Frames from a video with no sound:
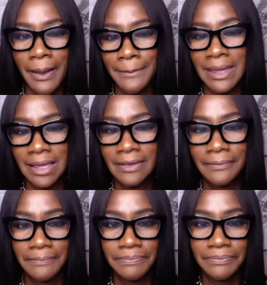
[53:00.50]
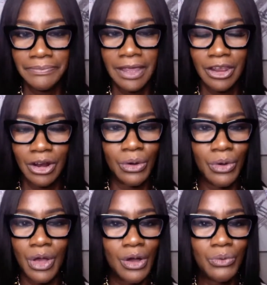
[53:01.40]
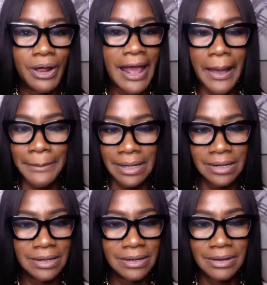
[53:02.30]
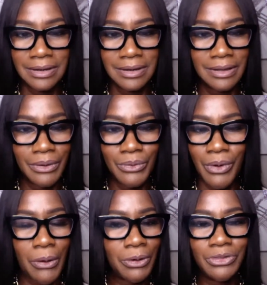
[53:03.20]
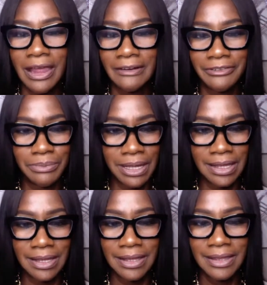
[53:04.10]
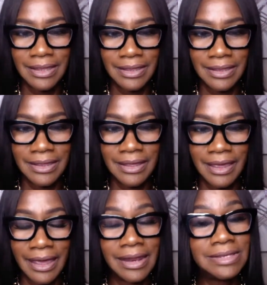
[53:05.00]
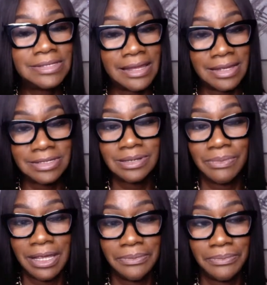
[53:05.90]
me? What happened? Why weren't you there for me? And he said this to me: